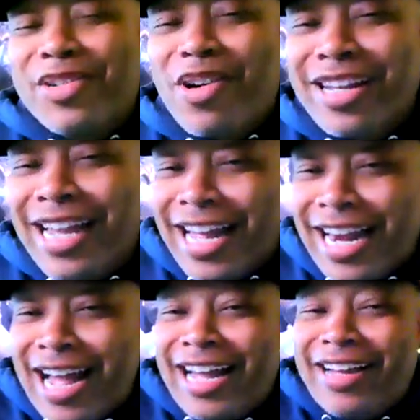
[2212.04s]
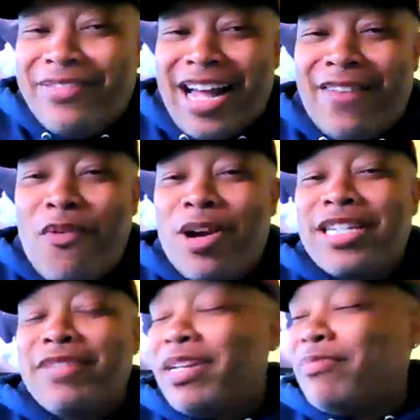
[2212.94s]
draw the line. I've wanted
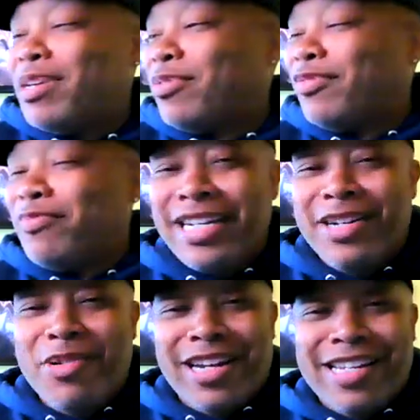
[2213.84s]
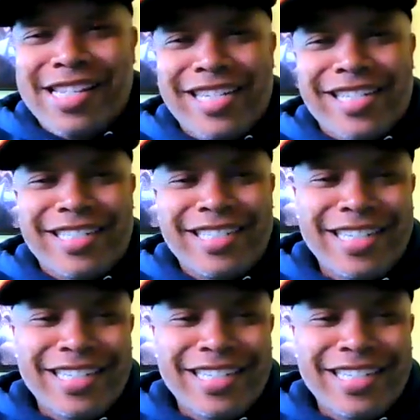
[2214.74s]
to be a member of many an organization,